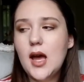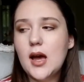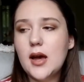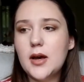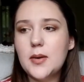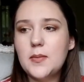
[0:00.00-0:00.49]

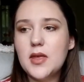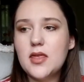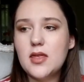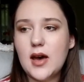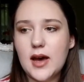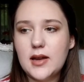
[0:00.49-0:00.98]

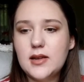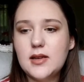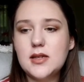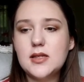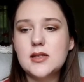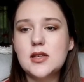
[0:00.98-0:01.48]
that
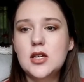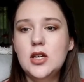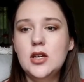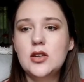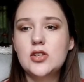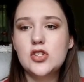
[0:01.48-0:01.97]
is
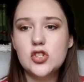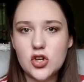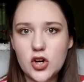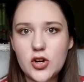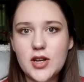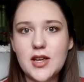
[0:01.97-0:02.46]

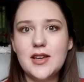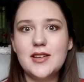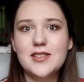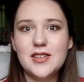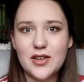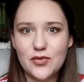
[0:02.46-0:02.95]
starting
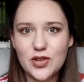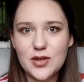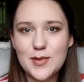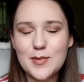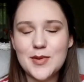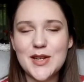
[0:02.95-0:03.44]
to like really
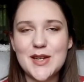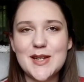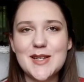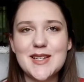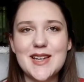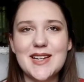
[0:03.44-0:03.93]
be
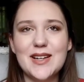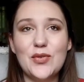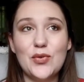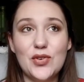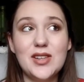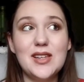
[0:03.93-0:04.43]
planned, and I
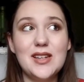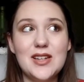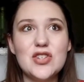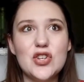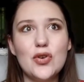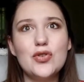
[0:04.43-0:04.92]
really
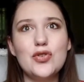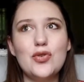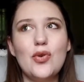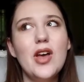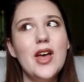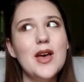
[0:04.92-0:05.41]
need to go
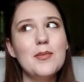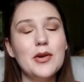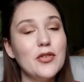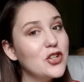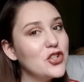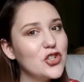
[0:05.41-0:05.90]
do my
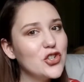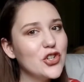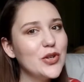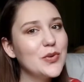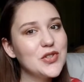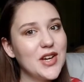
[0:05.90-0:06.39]

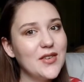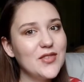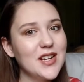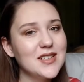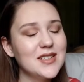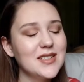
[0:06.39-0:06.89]
registry, which I have
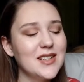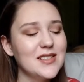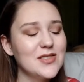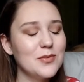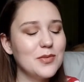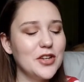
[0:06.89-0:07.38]
not done yet,
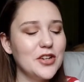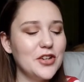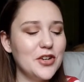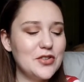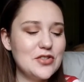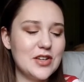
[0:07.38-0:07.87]
so I'm probably
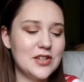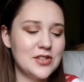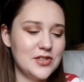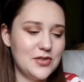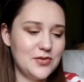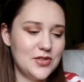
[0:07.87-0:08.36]
going to go do that
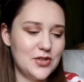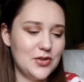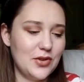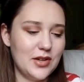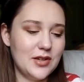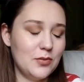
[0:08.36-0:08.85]
soon
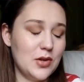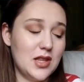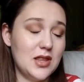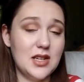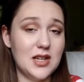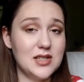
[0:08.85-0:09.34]
too, like
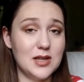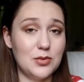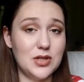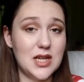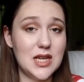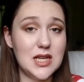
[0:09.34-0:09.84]
within the next
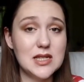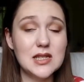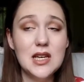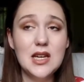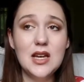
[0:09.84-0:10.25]
couple days.